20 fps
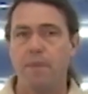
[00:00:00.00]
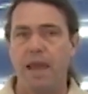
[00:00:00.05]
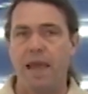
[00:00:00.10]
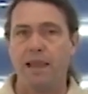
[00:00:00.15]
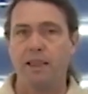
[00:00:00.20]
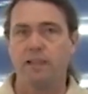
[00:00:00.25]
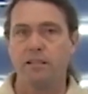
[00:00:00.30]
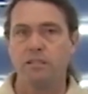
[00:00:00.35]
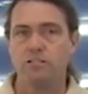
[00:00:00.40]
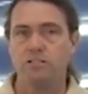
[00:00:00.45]

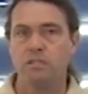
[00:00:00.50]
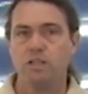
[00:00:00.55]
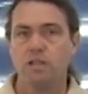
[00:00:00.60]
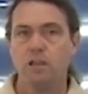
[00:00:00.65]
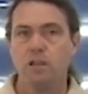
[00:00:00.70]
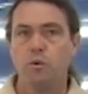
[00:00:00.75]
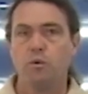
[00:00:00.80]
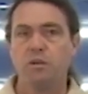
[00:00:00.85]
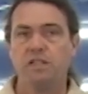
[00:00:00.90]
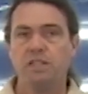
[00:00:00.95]
balance,
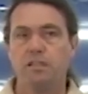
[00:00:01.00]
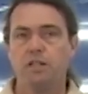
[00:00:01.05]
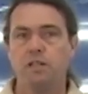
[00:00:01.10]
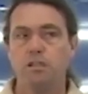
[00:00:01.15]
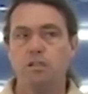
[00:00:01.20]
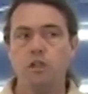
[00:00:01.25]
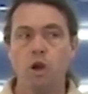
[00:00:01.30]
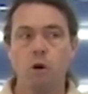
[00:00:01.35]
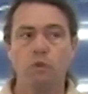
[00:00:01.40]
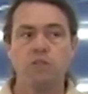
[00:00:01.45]
we need to
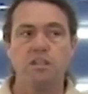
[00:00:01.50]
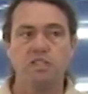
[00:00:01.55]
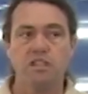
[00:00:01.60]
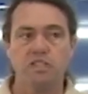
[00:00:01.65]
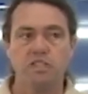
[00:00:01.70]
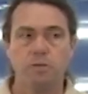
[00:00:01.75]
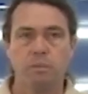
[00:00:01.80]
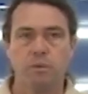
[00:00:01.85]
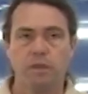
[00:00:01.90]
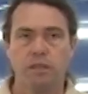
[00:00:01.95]
know the
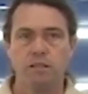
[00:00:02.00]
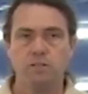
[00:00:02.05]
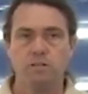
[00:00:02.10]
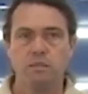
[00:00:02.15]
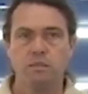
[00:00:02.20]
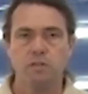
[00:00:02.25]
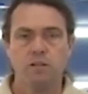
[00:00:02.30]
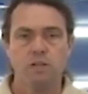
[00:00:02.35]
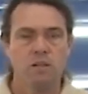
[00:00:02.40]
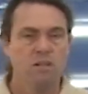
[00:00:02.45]

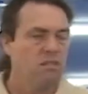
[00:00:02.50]
disciplines.